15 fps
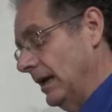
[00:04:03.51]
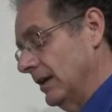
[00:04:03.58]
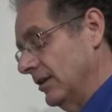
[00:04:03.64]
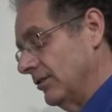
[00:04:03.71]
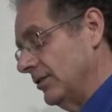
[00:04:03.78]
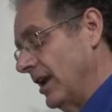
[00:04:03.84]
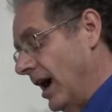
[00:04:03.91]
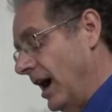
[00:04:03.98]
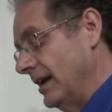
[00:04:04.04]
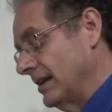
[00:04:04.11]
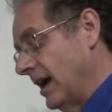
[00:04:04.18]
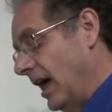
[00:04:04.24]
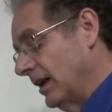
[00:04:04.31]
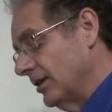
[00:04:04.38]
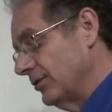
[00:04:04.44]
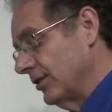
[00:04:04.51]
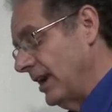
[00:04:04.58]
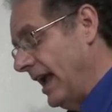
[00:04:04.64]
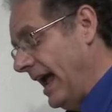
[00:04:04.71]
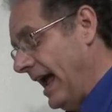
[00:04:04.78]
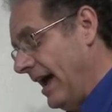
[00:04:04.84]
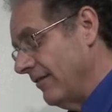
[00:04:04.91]
it is
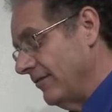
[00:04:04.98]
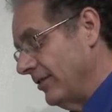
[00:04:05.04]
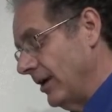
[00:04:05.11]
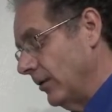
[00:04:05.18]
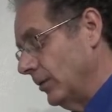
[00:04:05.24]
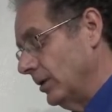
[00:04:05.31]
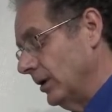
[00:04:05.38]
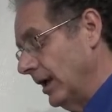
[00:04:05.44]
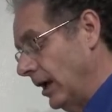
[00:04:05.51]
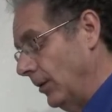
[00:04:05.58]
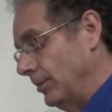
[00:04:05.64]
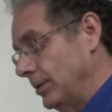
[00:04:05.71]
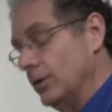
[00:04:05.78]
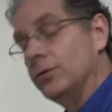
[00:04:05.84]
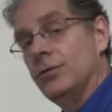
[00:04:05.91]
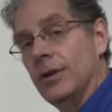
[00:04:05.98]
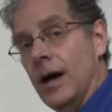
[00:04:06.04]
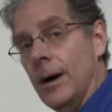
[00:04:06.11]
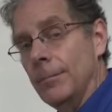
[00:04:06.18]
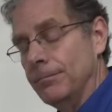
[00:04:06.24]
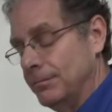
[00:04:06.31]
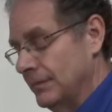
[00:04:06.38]
$9.50 that will help you
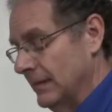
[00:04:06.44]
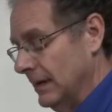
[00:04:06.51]
some."